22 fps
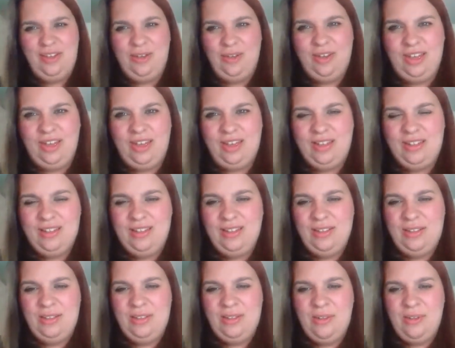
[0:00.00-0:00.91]
Okay.
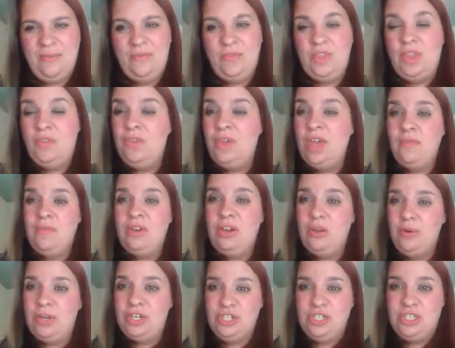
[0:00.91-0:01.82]
If you have
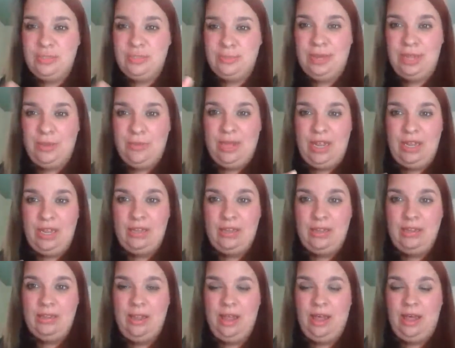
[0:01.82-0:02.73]
any questions, by the way,
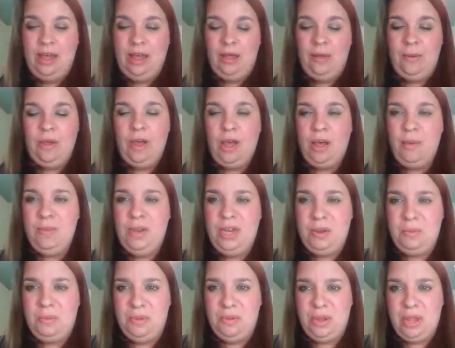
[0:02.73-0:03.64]
comment
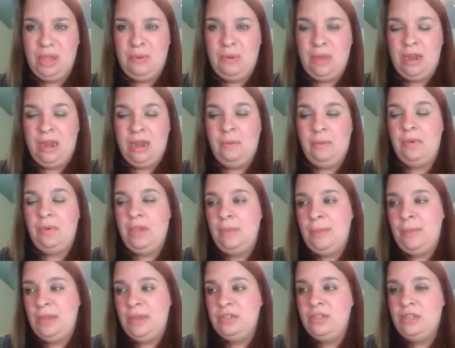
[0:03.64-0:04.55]
down below and I will get
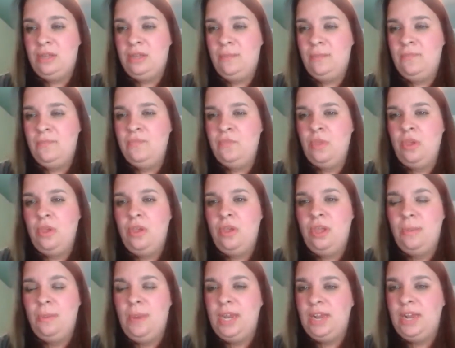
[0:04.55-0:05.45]
back to them.
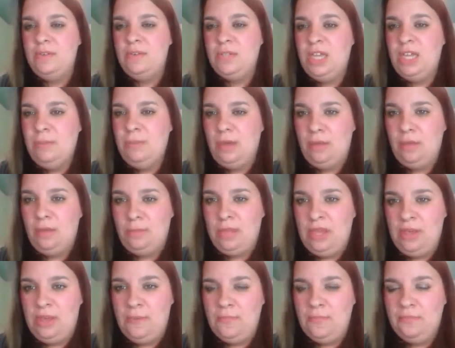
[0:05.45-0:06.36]
You might have to email
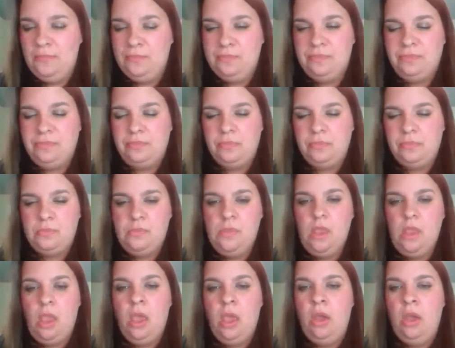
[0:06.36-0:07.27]
me.
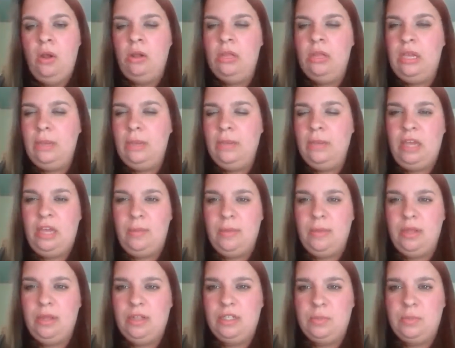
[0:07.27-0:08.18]
And I'll link my
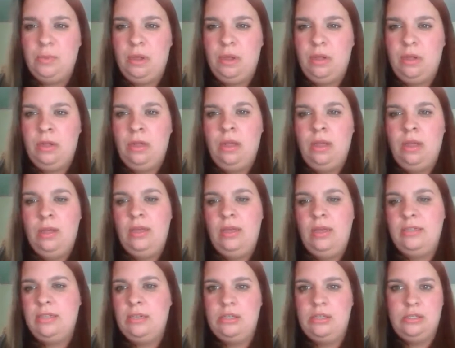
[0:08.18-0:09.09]
email as well
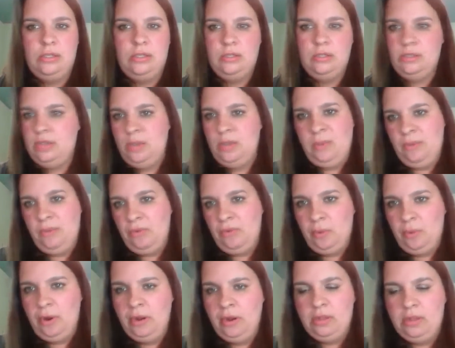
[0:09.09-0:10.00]
because I'm
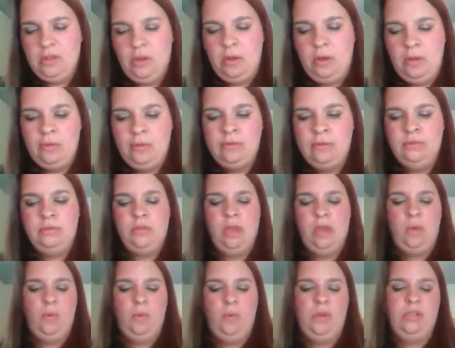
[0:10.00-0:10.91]
everywhere all
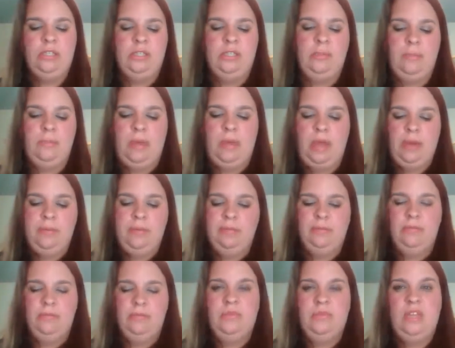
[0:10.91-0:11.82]
at once. But
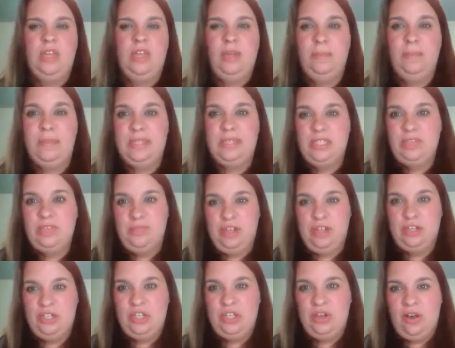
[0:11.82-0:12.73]
best of
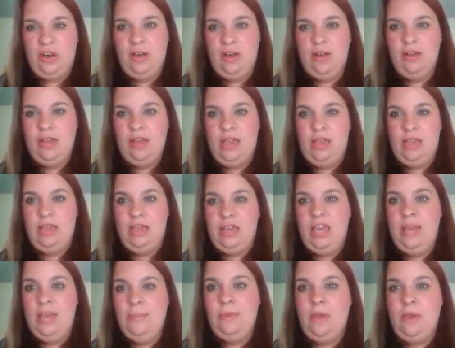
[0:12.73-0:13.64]
luck to y'all and
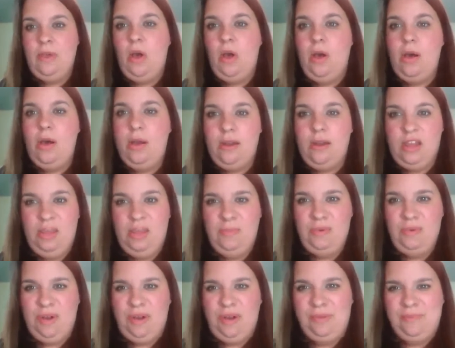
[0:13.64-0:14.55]
keep on
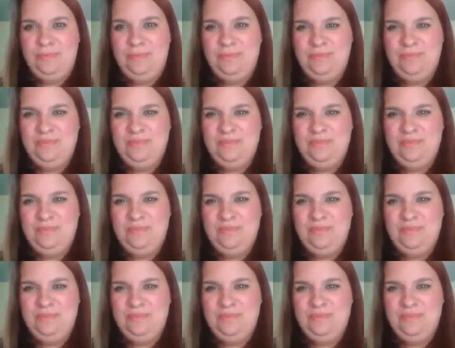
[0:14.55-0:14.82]
keeping on.